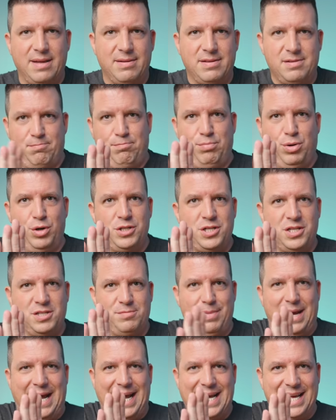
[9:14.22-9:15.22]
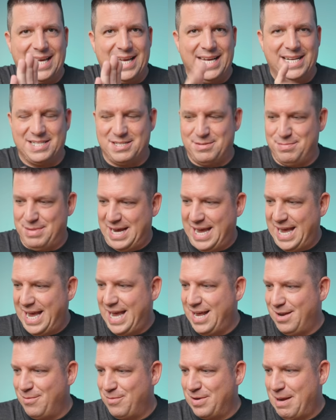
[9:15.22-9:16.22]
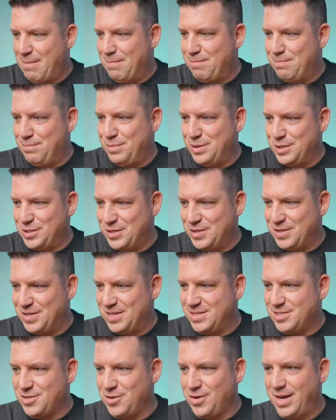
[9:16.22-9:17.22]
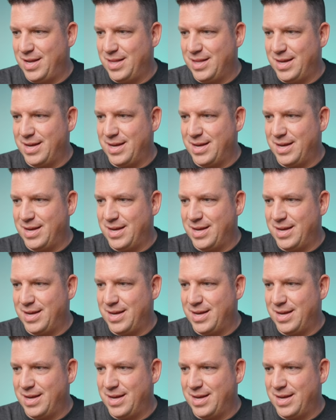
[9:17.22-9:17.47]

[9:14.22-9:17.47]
it pushes back against my hand when I push on the screen.